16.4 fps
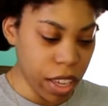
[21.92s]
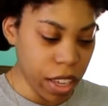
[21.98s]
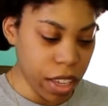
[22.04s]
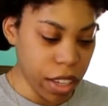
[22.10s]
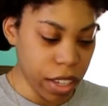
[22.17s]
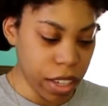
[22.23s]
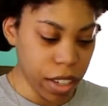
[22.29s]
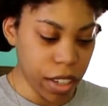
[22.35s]

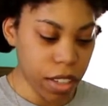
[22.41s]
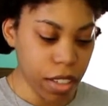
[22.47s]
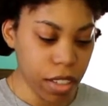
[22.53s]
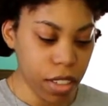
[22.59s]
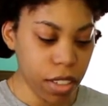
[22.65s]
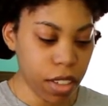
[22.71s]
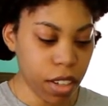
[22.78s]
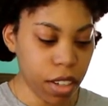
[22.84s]

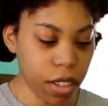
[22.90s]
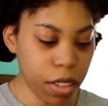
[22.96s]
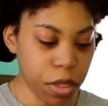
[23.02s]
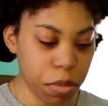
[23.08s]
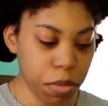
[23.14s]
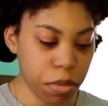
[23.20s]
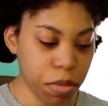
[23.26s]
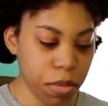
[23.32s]
And
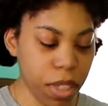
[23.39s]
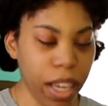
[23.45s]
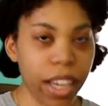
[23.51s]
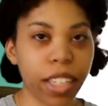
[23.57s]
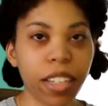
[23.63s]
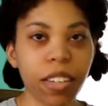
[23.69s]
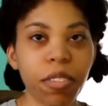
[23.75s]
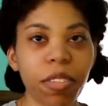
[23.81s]
I
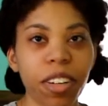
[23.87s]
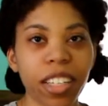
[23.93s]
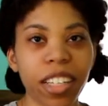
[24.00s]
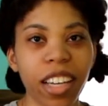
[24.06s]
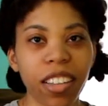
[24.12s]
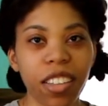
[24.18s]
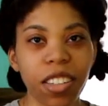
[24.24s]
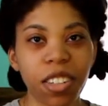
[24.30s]
didn't want to
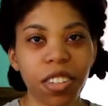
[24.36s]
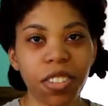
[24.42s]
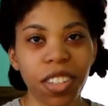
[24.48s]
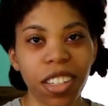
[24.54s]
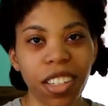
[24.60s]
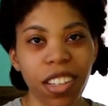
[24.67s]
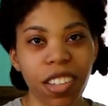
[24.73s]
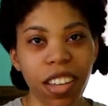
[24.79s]
get the
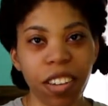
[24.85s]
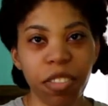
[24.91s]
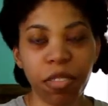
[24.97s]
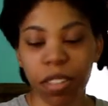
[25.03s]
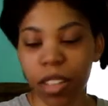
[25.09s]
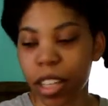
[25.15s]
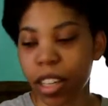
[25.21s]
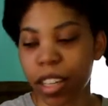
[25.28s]
donut because I don't
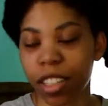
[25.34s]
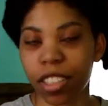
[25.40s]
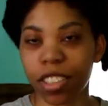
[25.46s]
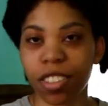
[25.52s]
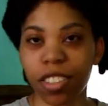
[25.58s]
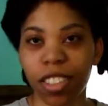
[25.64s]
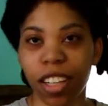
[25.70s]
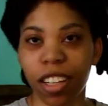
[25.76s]
really like
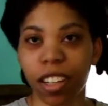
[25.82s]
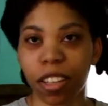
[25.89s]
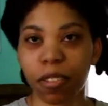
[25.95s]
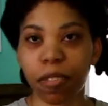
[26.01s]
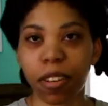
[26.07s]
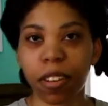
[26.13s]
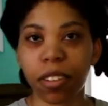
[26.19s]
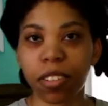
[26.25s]
jelly
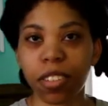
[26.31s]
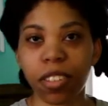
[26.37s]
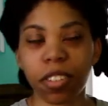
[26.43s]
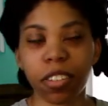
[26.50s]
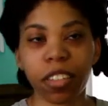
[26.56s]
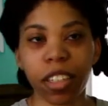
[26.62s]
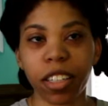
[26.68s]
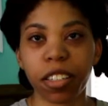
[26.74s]
filled or
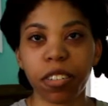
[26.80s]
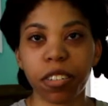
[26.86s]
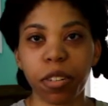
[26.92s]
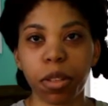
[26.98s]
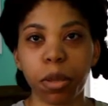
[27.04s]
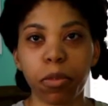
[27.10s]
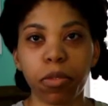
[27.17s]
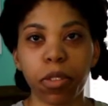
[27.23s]
like
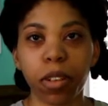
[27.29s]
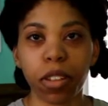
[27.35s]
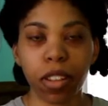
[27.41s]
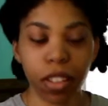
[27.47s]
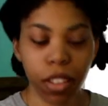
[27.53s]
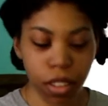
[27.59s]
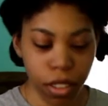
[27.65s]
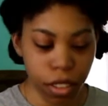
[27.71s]
cream filled
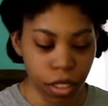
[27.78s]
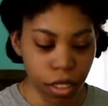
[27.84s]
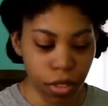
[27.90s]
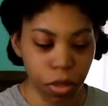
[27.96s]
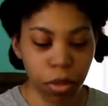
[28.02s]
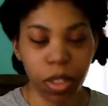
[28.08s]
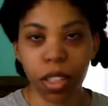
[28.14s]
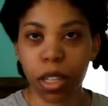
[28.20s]
things
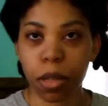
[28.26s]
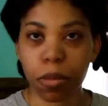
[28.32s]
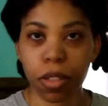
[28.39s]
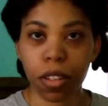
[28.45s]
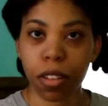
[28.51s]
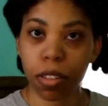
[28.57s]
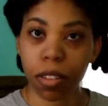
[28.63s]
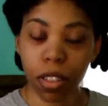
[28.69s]
when it comes to
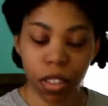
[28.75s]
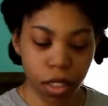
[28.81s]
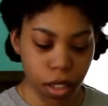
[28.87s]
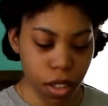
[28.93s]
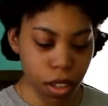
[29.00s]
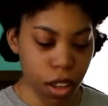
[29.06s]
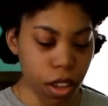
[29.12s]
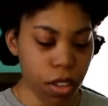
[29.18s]

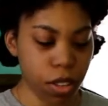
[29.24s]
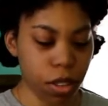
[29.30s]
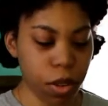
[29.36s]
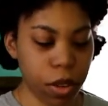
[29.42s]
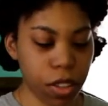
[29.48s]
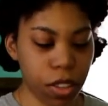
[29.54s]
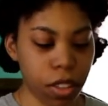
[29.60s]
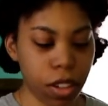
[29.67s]
donuts. So
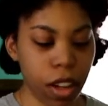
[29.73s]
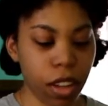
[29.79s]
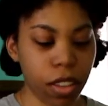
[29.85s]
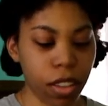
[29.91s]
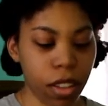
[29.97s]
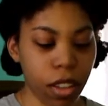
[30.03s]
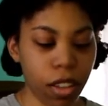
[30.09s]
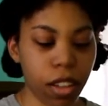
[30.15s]
I just got
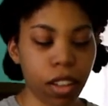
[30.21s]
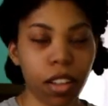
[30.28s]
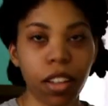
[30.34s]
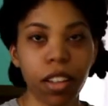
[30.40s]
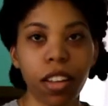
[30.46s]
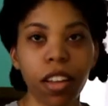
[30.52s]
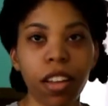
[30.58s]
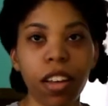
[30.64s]
the
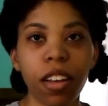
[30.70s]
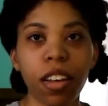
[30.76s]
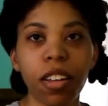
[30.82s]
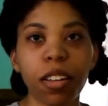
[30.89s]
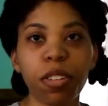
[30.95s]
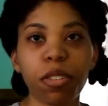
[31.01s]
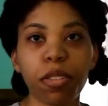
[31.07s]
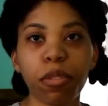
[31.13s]

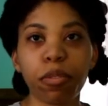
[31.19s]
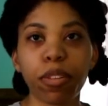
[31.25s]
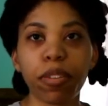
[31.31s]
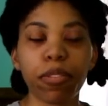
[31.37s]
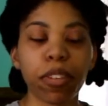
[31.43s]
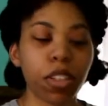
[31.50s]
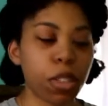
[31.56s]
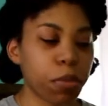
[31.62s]
gluten-free
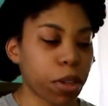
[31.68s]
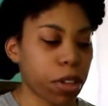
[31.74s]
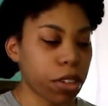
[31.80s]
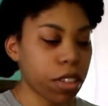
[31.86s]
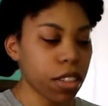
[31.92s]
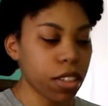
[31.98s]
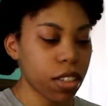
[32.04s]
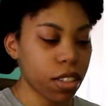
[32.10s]
fudge brownie
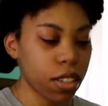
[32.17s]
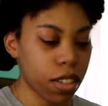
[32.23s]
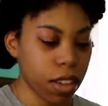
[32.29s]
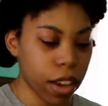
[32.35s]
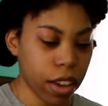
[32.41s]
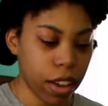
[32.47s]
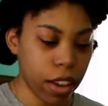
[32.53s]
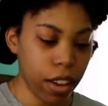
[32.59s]

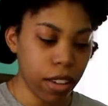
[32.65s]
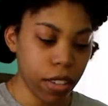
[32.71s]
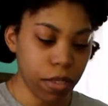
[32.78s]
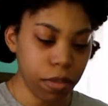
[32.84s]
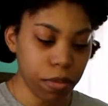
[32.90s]
instead.